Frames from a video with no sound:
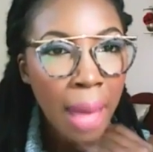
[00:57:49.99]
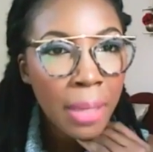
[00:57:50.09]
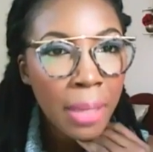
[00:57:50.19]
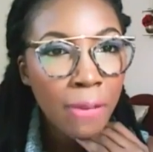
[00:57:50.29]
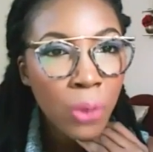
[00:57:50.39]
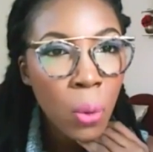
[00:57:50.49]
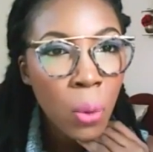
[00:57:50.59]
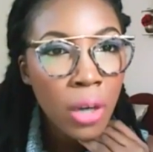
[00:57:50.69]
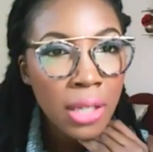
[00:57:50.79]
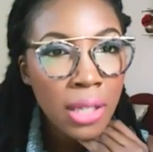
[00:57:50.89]
If you
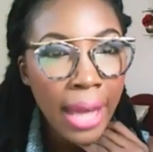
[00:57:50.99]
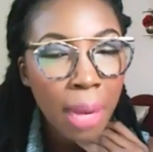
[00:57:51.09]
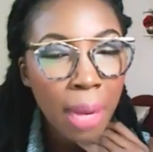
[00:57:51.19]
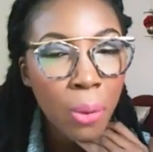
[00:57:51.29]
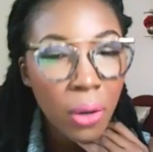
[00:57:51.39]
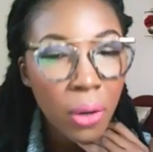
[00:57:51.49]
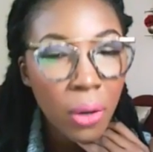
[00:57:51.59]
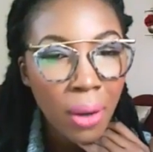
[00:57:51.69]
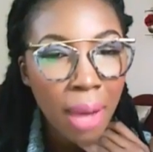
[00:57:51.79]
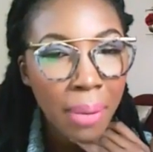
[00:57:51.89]
were to kind of put
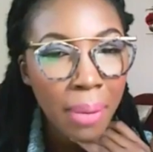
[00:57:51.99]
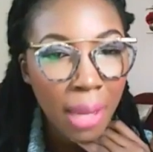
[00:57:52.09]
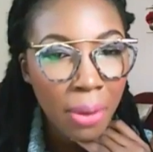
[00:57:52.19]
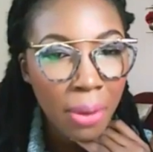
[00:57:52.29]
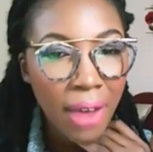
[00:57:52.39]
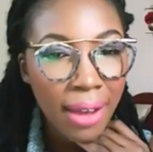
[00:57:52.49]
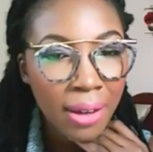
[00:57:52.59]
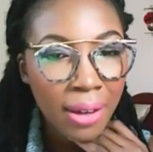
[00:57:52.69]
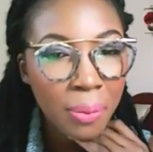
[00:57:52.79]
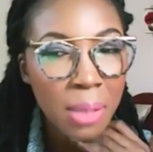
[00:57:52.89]
down on paper,
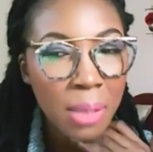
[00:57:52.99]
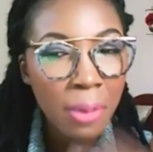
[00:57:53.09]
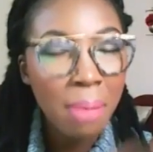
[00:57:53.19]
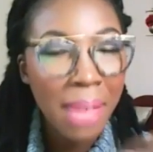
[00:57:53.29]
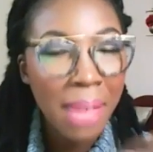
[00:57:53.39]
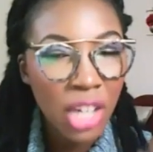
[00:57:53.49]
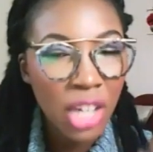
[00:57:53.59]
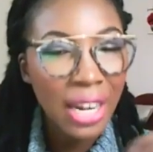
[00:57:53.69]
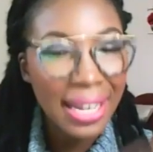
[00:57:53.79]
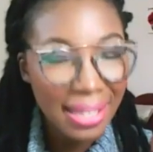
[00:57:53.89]
Ryan, some of the major
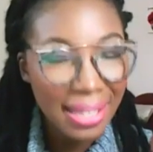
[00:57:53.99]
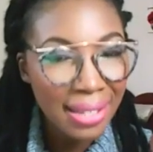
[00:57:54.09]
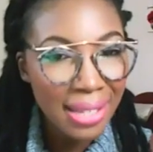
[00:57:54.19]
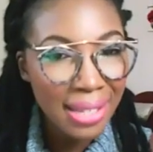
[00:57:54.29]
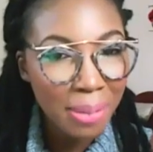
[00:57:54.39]
lessons